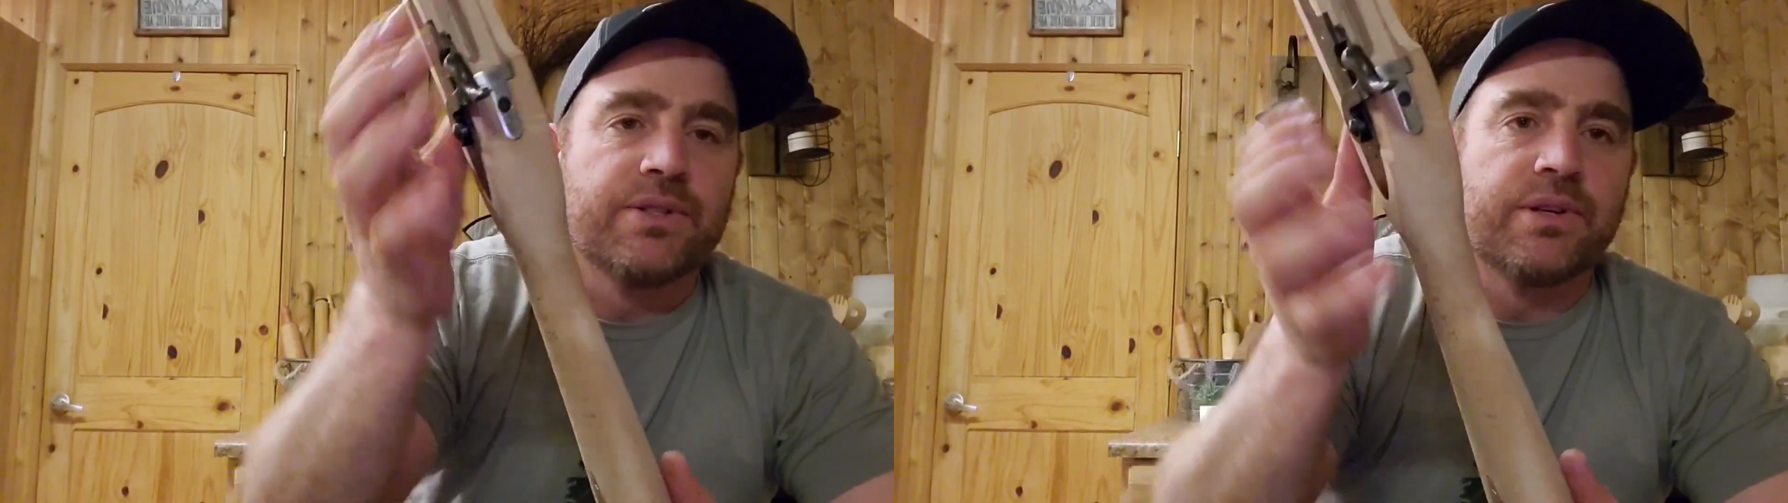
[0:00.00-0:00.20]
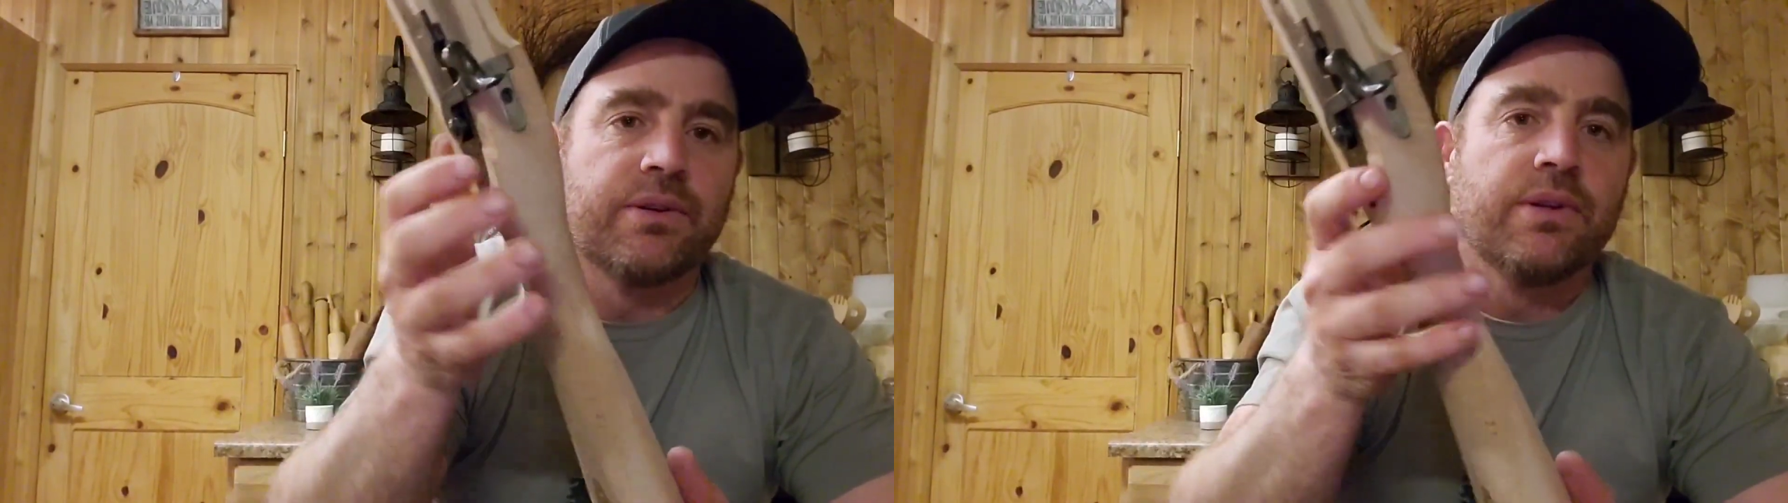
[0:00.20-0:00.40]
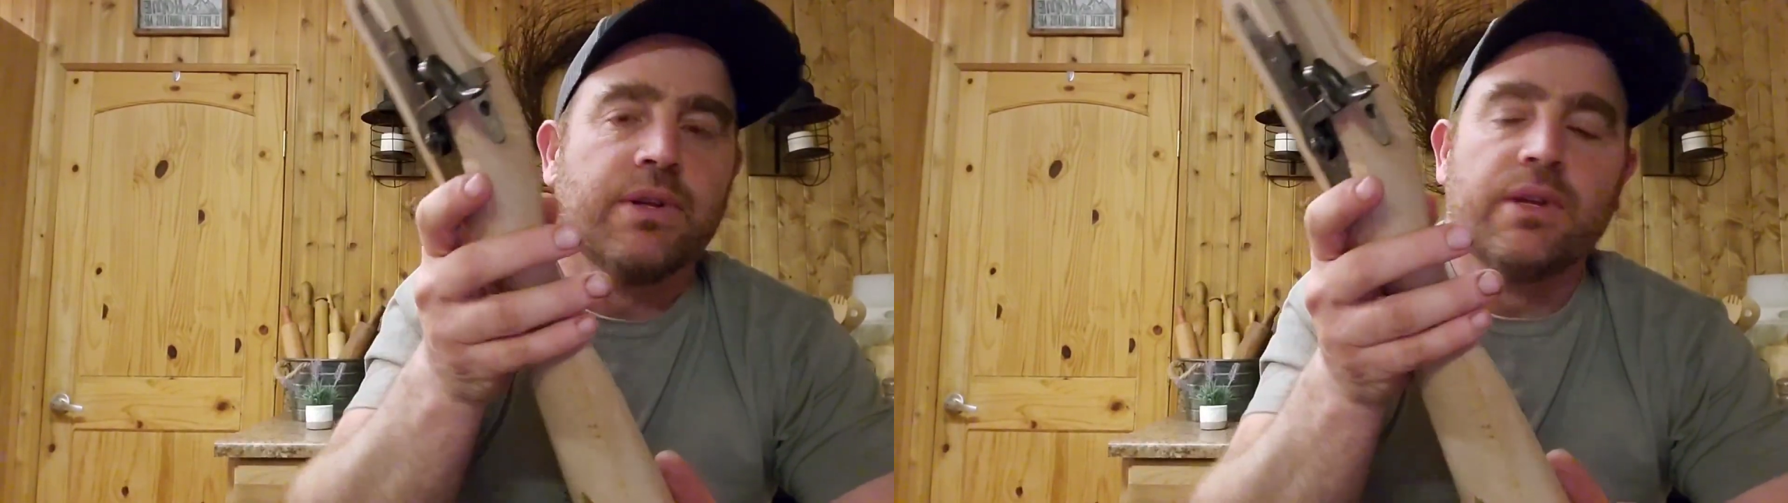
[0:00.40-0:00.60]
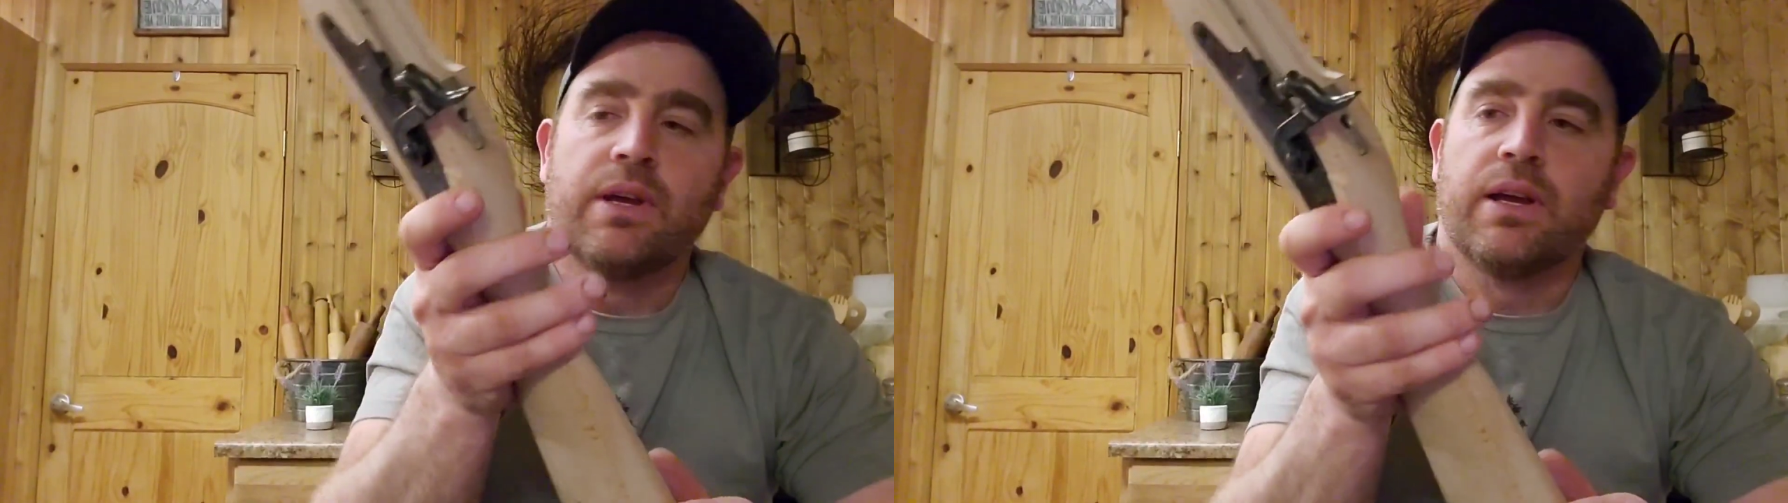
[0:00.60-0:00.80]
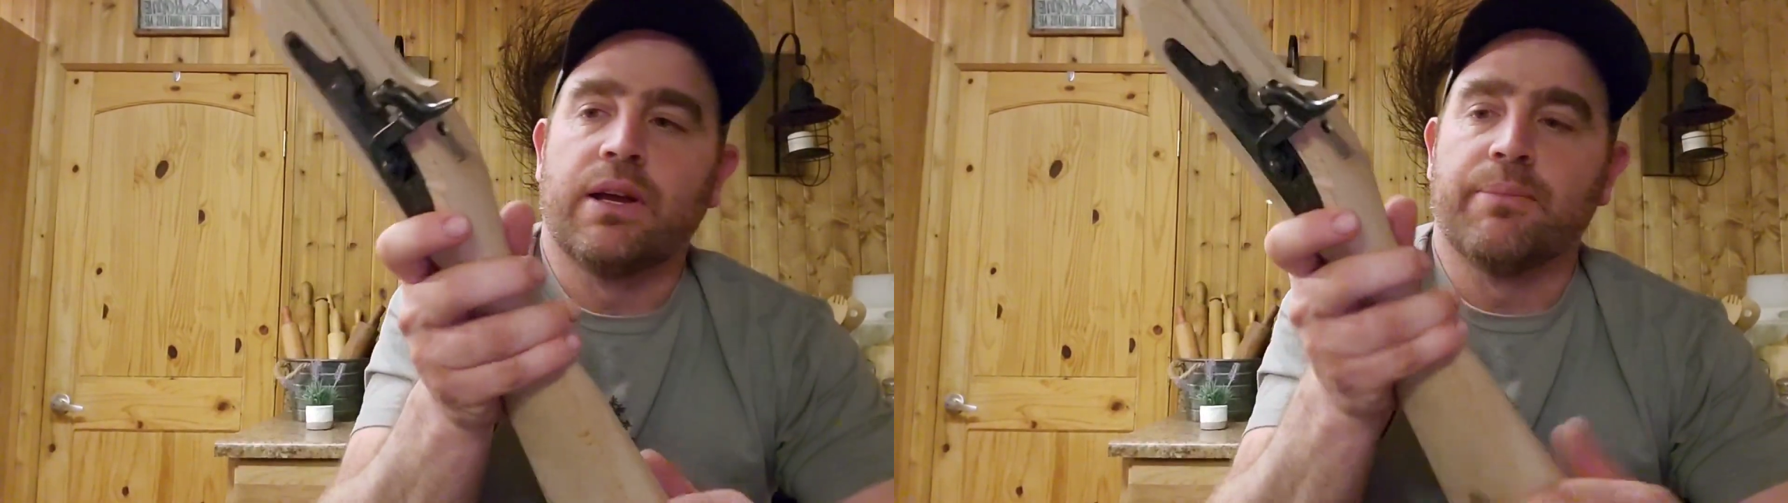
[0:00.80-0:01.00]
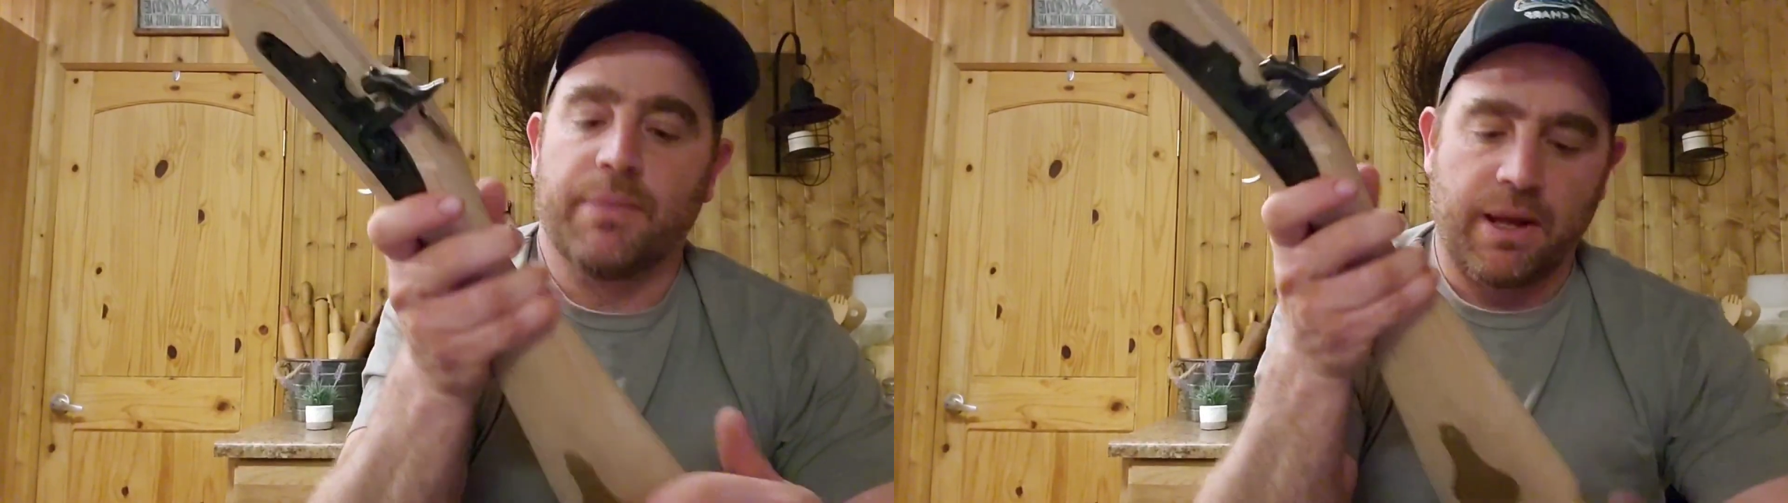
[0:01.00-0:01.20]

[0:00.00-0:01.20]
So I'm